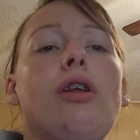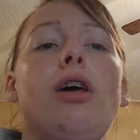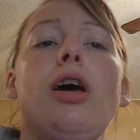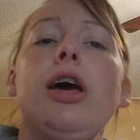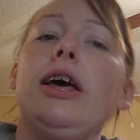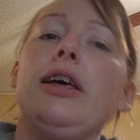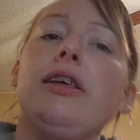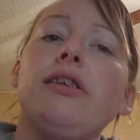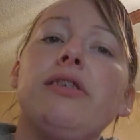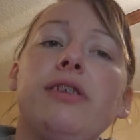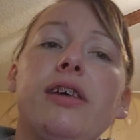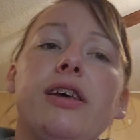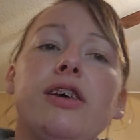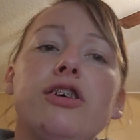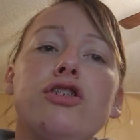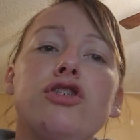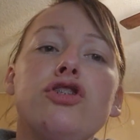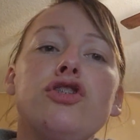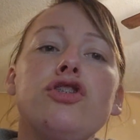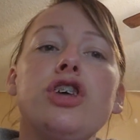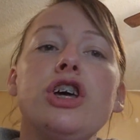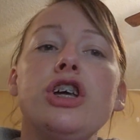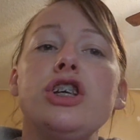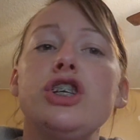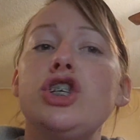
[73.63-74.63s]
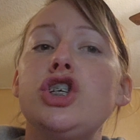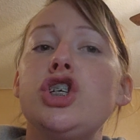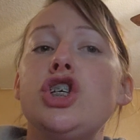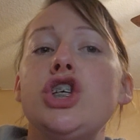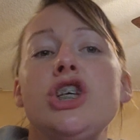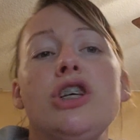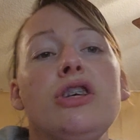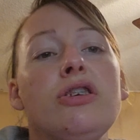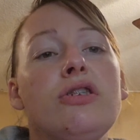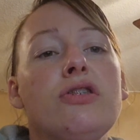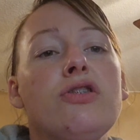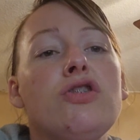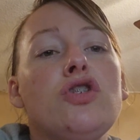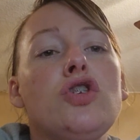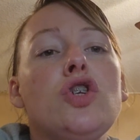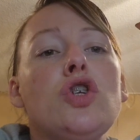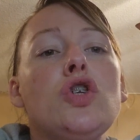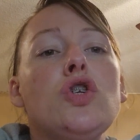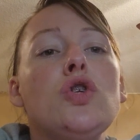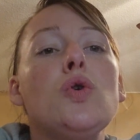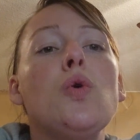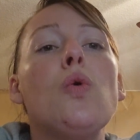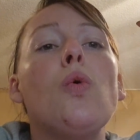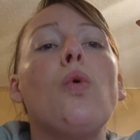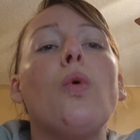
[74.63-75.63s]
It says that Jesus
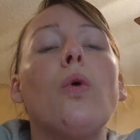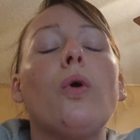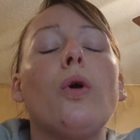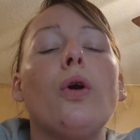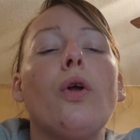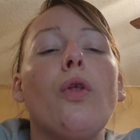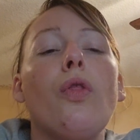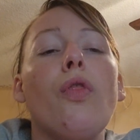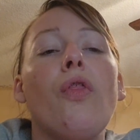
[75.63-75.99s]
tore